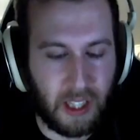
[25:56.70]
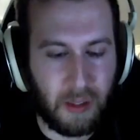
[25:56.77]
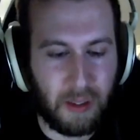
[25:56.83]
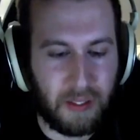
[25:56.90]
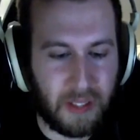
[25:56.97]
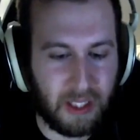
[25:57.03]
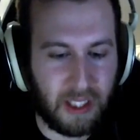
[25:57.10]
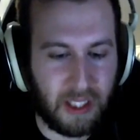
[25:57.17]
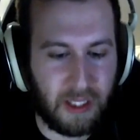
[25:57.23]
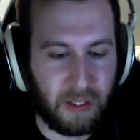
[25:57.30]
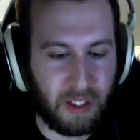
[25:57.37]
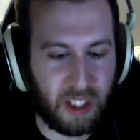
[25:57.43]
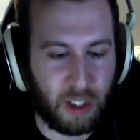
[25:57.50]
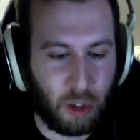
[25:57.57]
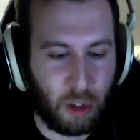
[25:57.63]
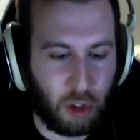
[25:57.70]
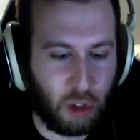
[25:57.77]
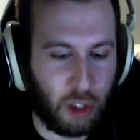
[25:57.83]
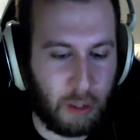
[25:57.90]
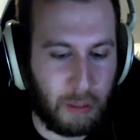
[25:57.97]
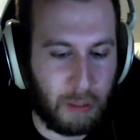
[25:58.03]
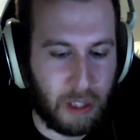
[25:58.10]
revealed, everyone was like, "This is
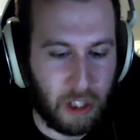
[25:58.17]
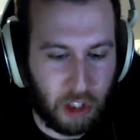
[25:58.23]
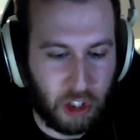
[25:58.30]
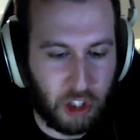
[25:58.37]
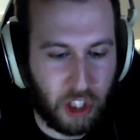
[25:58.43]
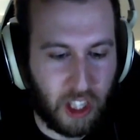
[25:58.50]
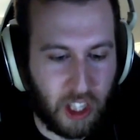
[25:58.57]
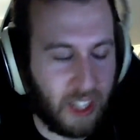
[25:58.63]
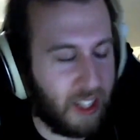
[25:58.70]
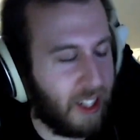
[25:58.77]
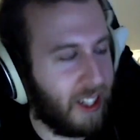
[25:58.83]
gonna be shit."